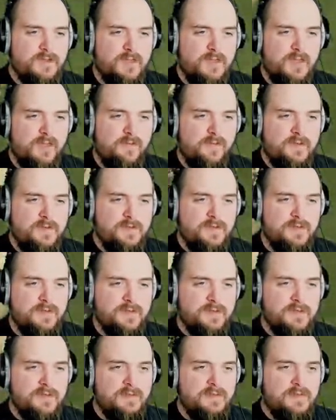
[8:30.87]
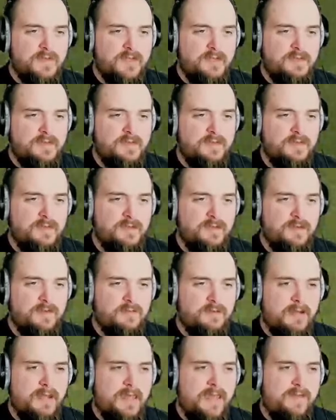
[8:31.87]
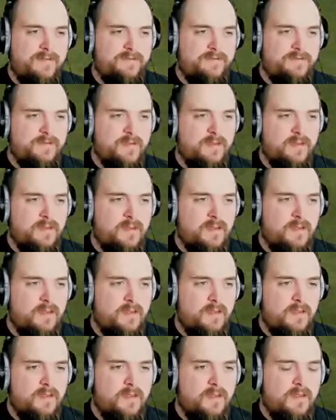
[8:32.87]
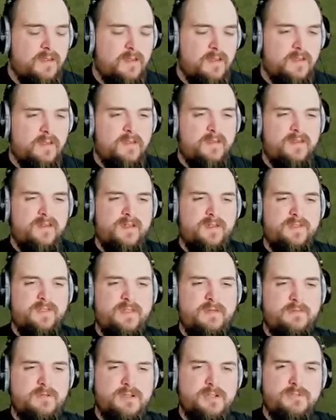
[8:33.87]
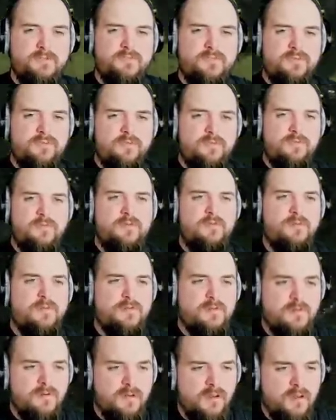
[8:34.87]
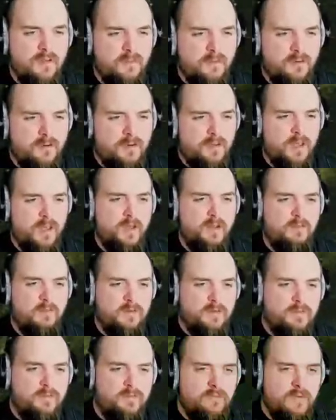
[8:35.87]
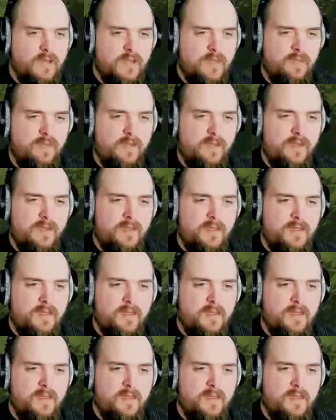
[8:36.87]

again. That's gonna go left. I think we should No, we're okay. We'll get there.